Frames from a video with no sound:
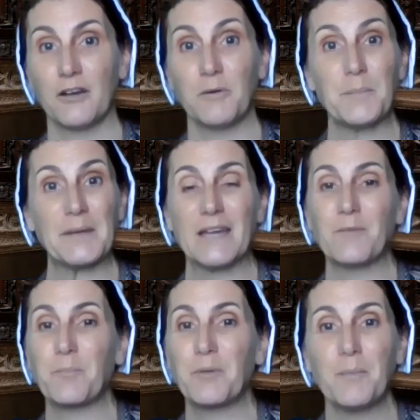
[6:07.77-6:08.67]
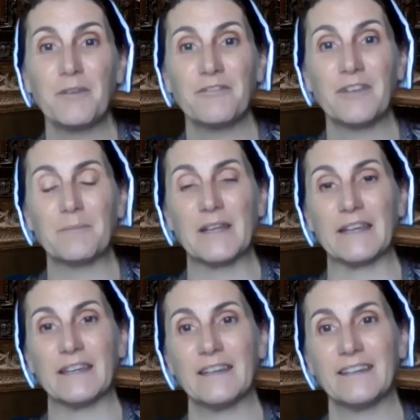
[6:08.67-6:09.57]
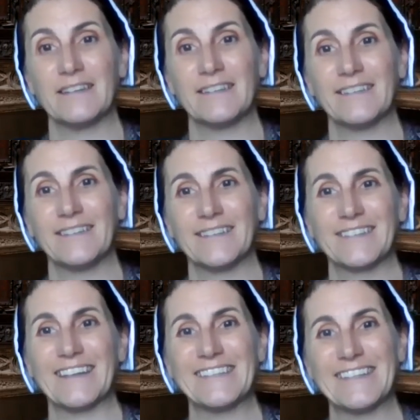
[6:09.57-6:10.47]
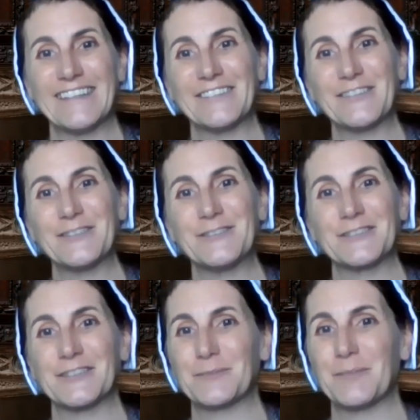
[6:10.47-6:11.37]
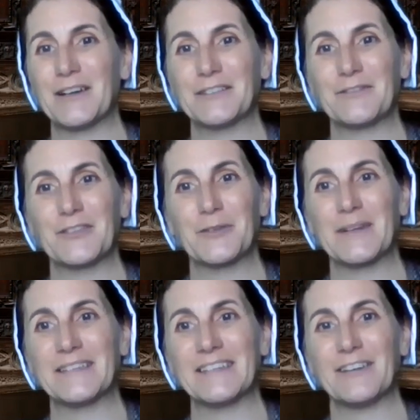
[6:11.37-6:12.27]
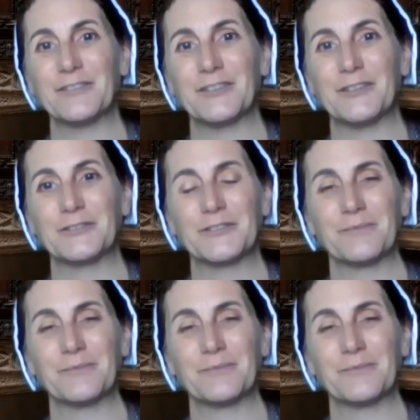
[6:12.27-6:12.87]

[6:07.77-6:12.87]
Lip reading: We became a proper family, and I stayed at court as part of the Queen's household,